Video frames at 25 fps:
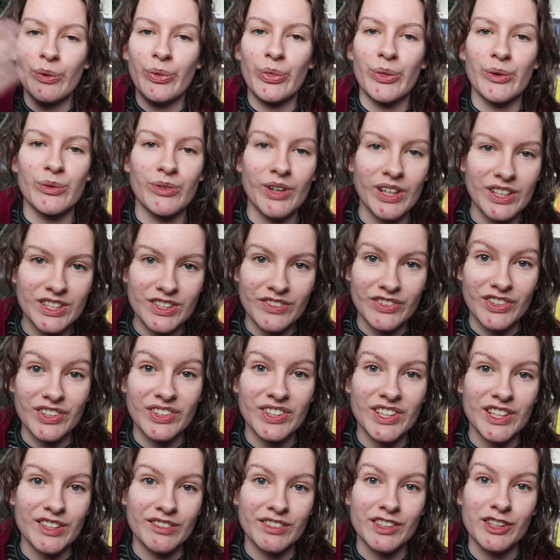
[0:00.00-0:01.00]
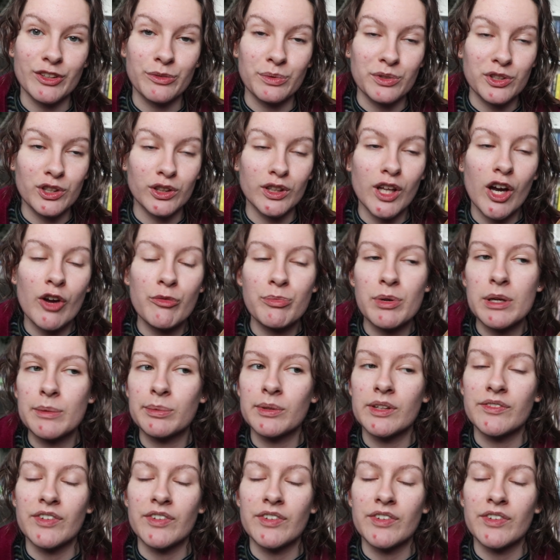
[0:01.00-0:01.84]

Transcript: the rest of the series, which a lot of people